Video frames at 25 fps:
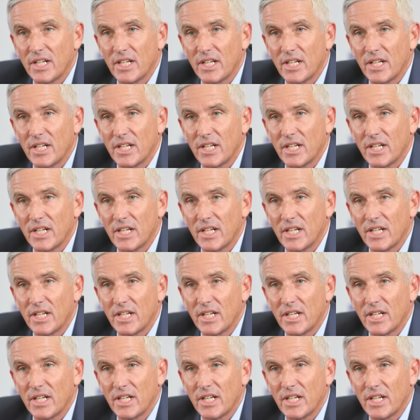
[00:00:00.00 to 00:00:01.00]

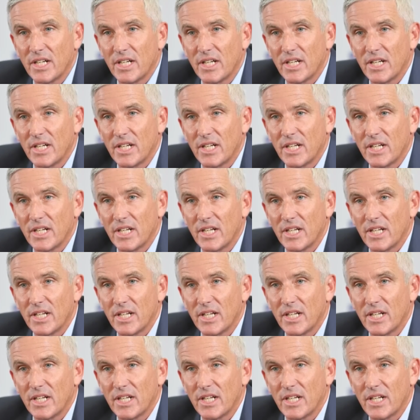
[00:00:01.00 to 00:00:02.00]

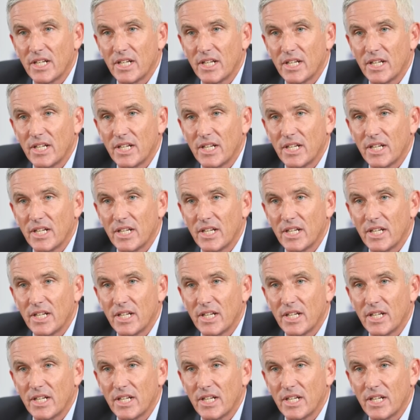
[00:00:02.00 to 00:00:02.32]
No words are spoken by the person on screen.